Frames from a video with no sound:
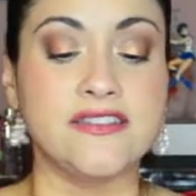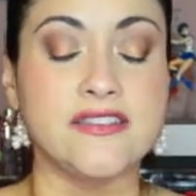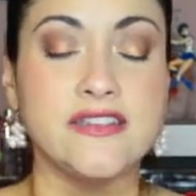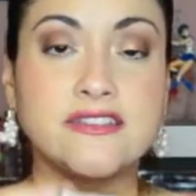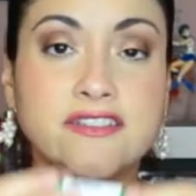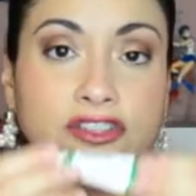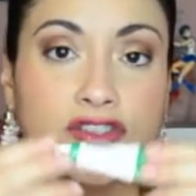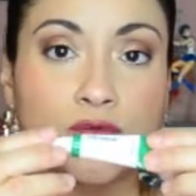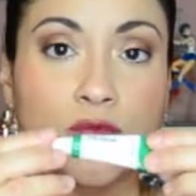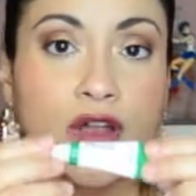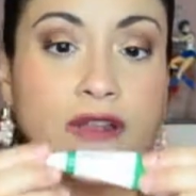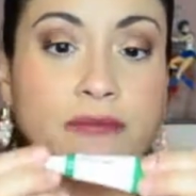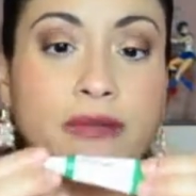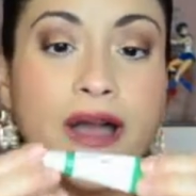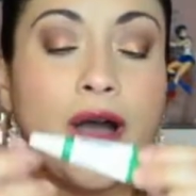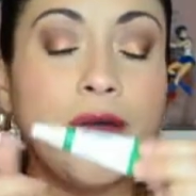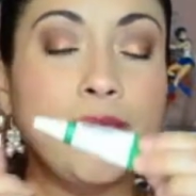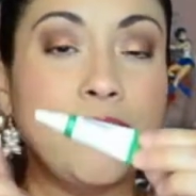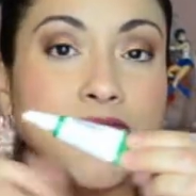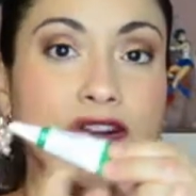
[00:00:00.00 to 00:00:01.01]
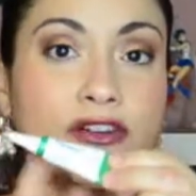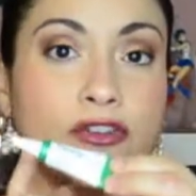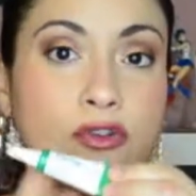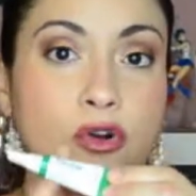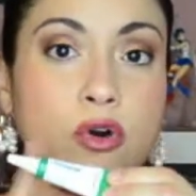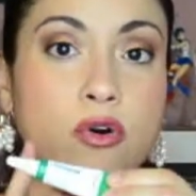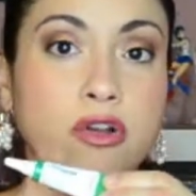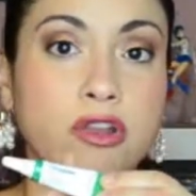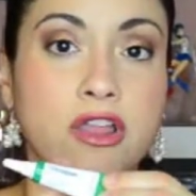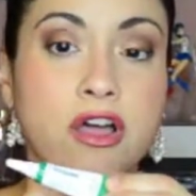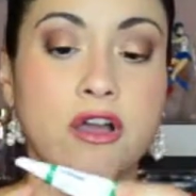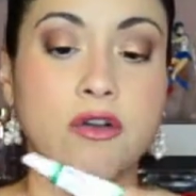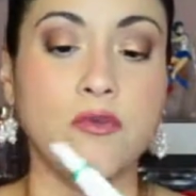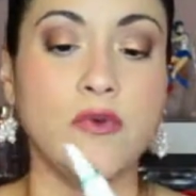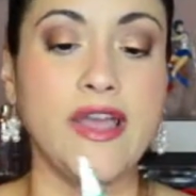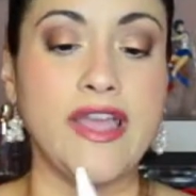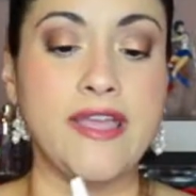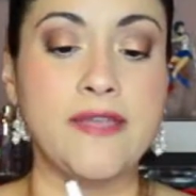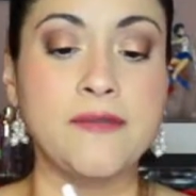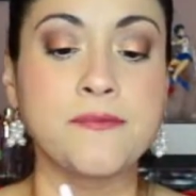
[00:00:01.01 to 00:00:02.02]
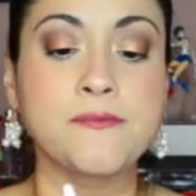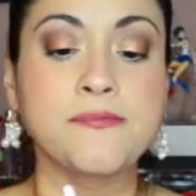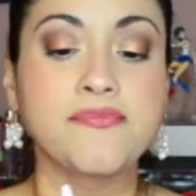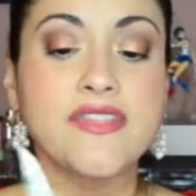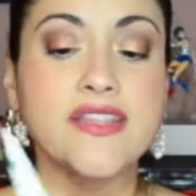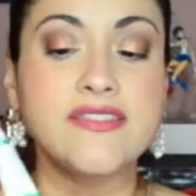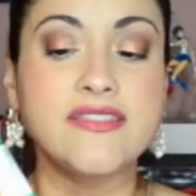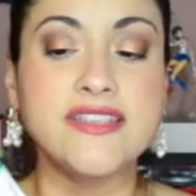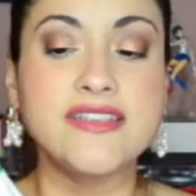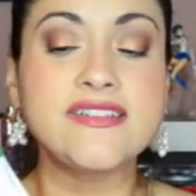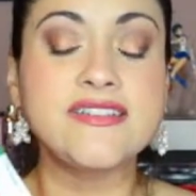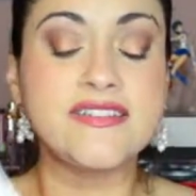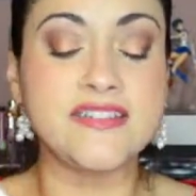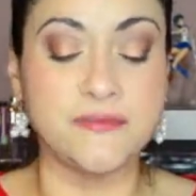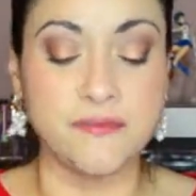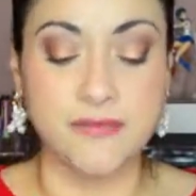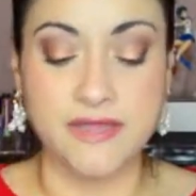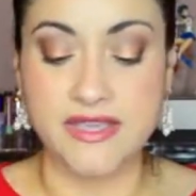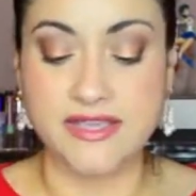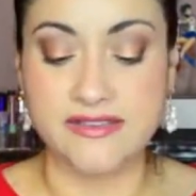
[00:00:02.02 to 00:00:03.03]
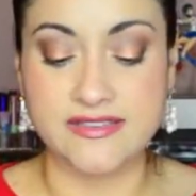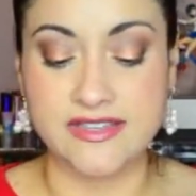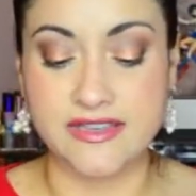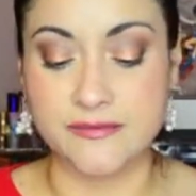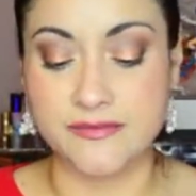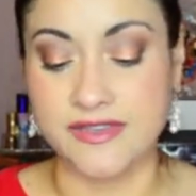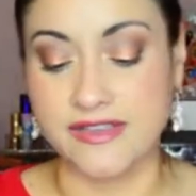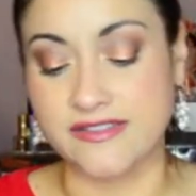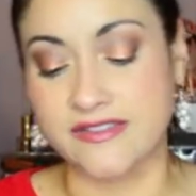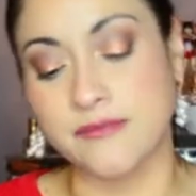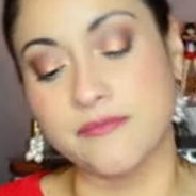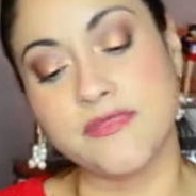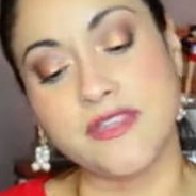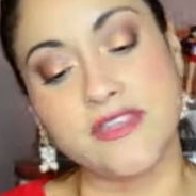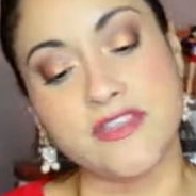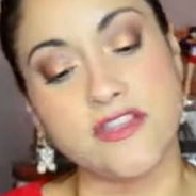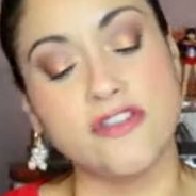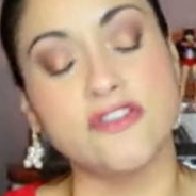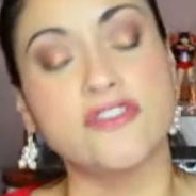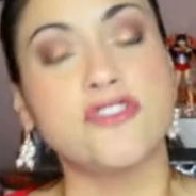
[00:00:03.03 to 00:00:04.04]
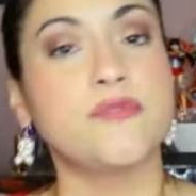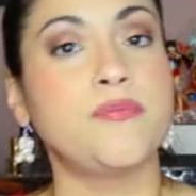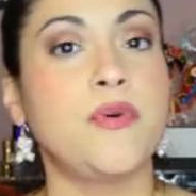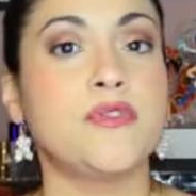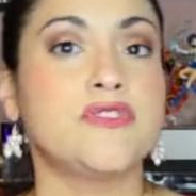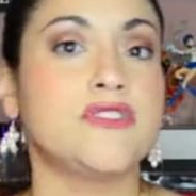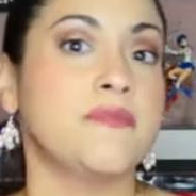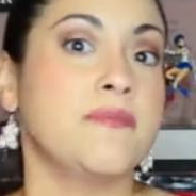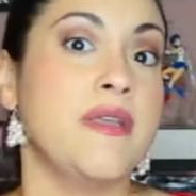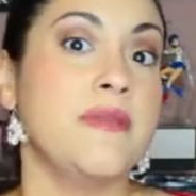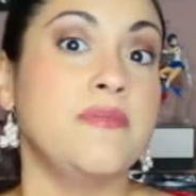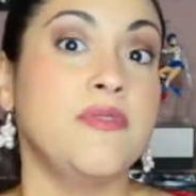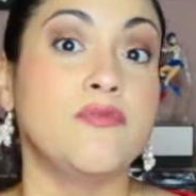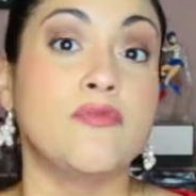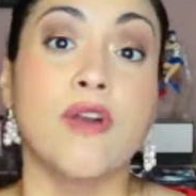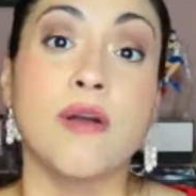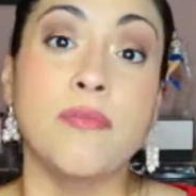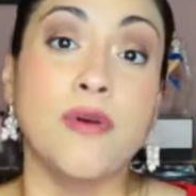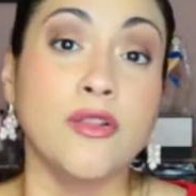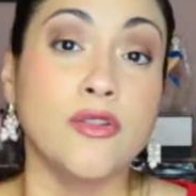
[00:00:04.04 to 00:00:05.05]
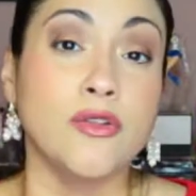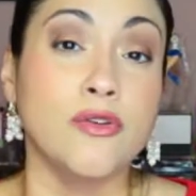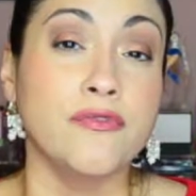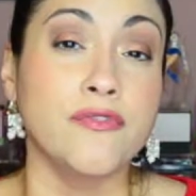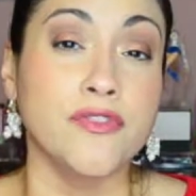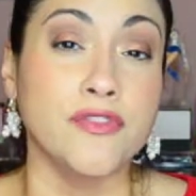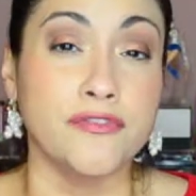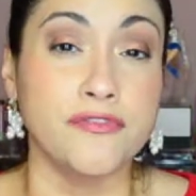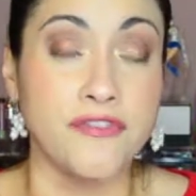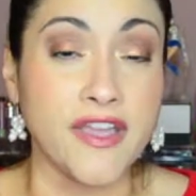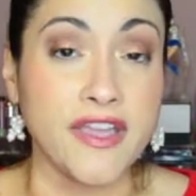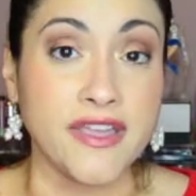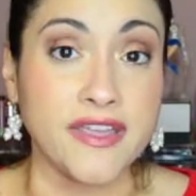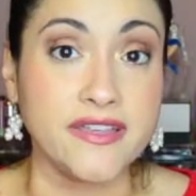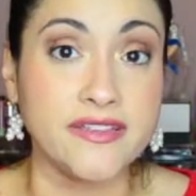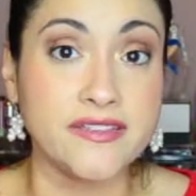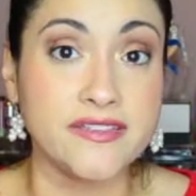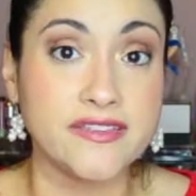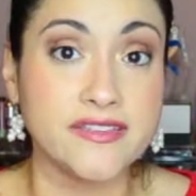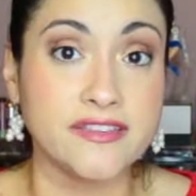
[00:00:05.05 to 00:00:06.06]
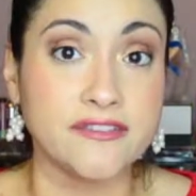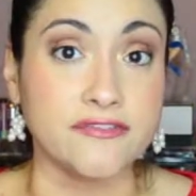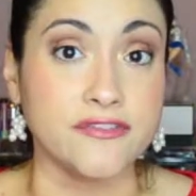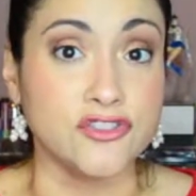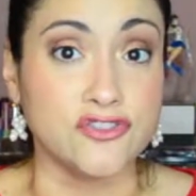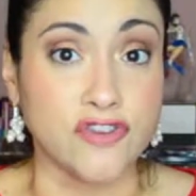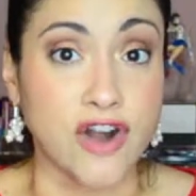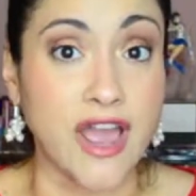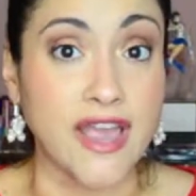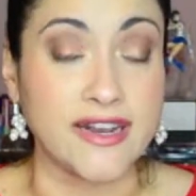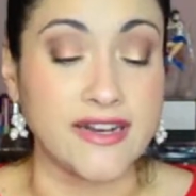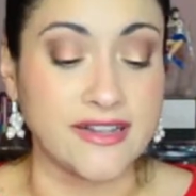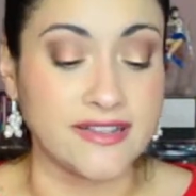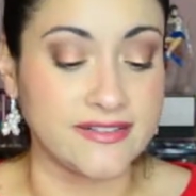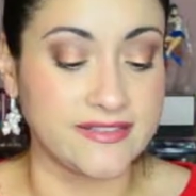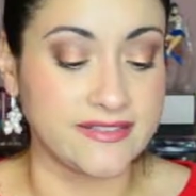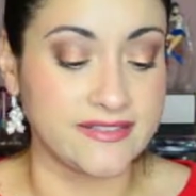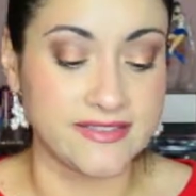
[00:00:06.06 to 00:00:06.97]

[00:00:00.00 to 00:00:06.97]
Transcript: It's a small amount, but it'll go a long way. This to me seems like something that you're supposed to maybe rub all over your face for dryness.